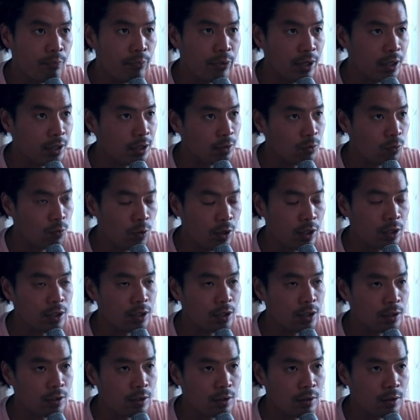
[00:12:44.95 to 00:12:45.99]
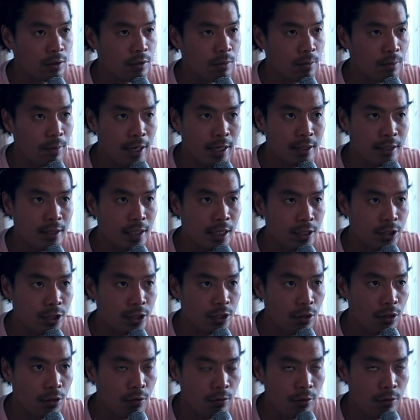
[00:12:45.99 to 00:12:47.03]
because it wasn't my intention
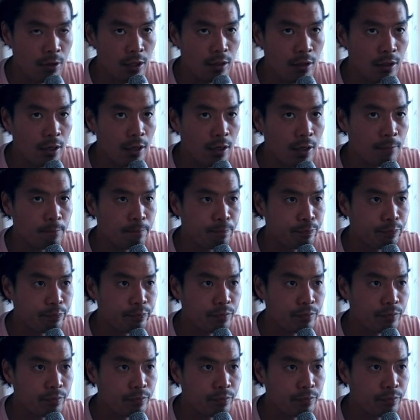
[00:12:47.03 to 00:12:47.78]
to throw that line.